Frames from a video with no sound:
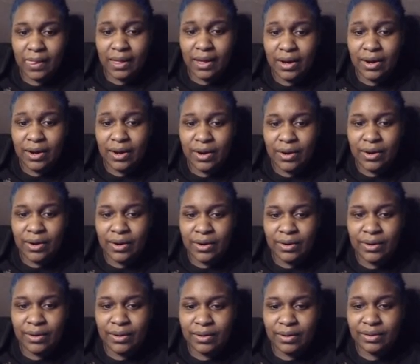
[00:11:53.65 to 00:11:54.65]
Oh,
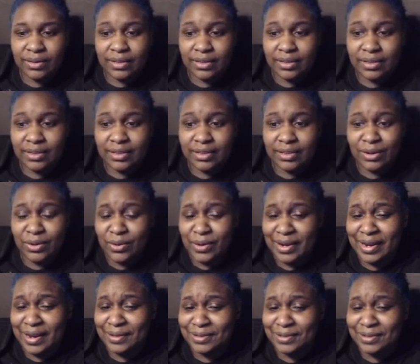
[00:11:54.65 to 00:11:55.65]
they're going
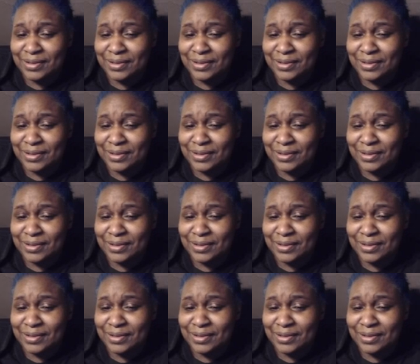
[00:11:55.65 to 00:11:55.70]
out to a